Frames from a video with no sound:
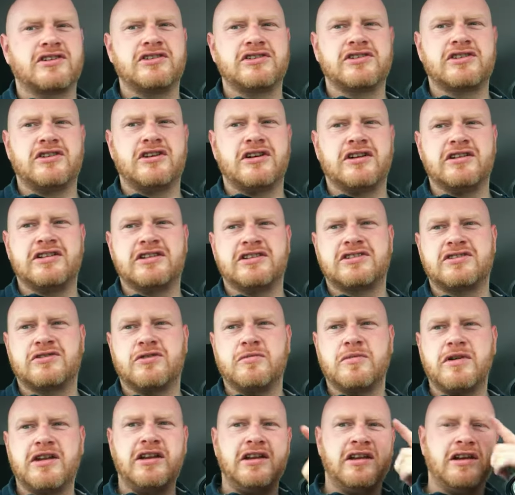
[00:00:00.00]
Honestly, guys, there's
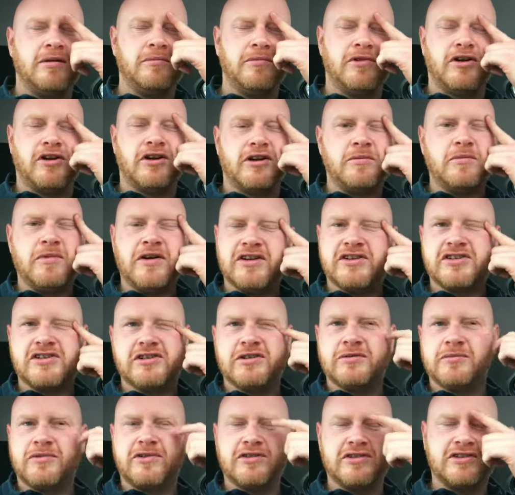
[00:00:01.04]
so many. I'm not going to
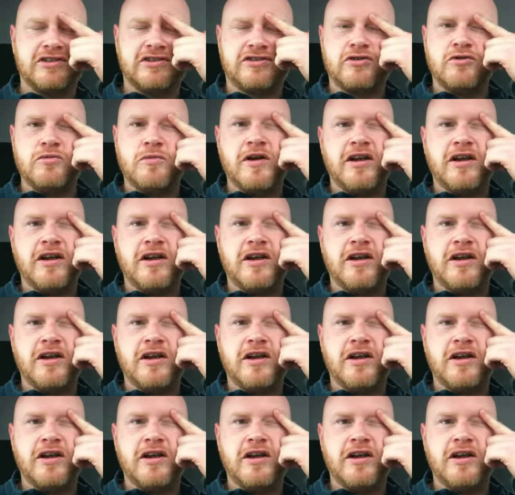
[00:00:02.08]
mention them because there's too